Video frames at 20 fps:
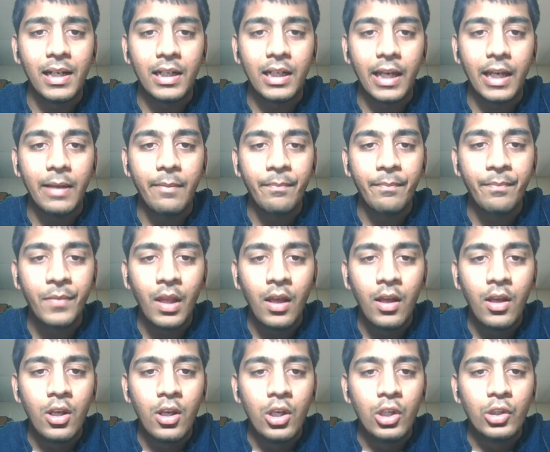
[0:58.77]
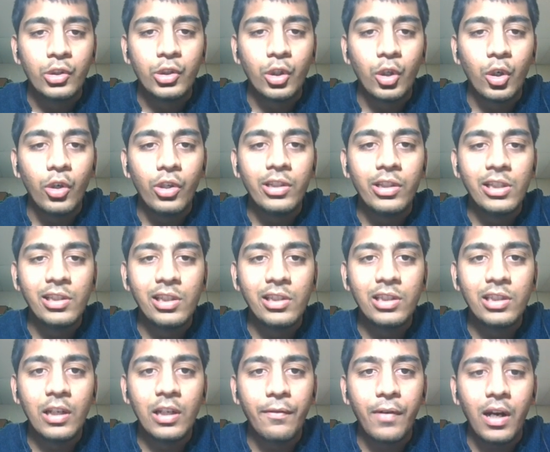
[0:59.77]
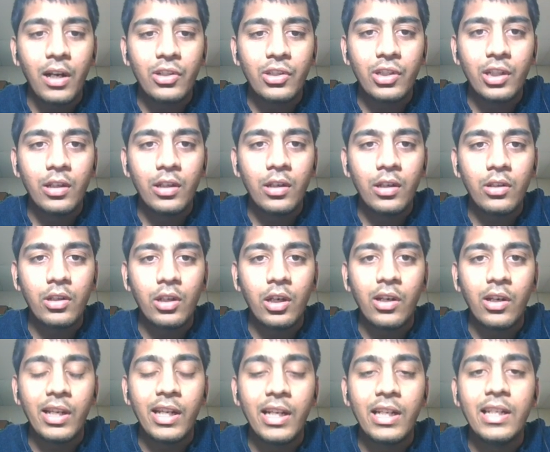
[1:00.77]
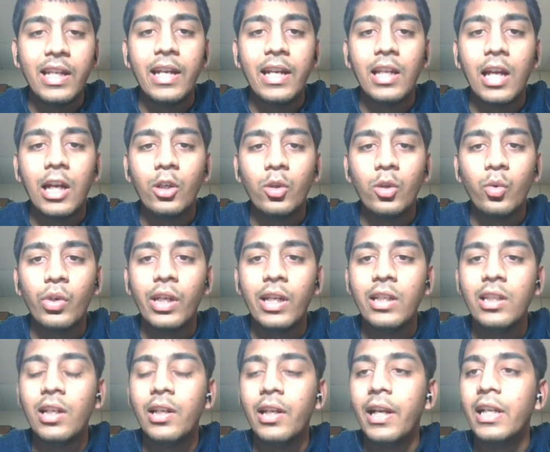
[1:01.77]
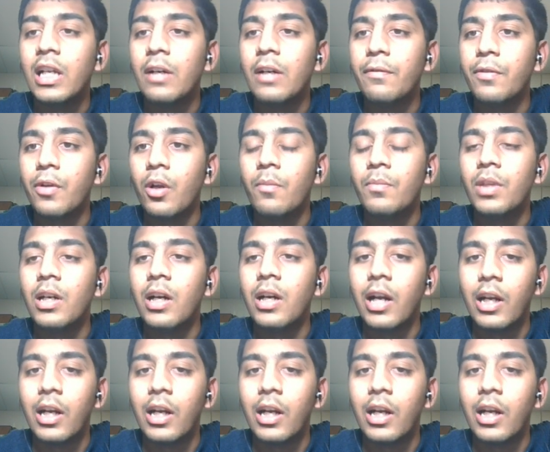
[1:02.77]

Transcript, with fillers: and time. So this is the function uh, read data to read the data from the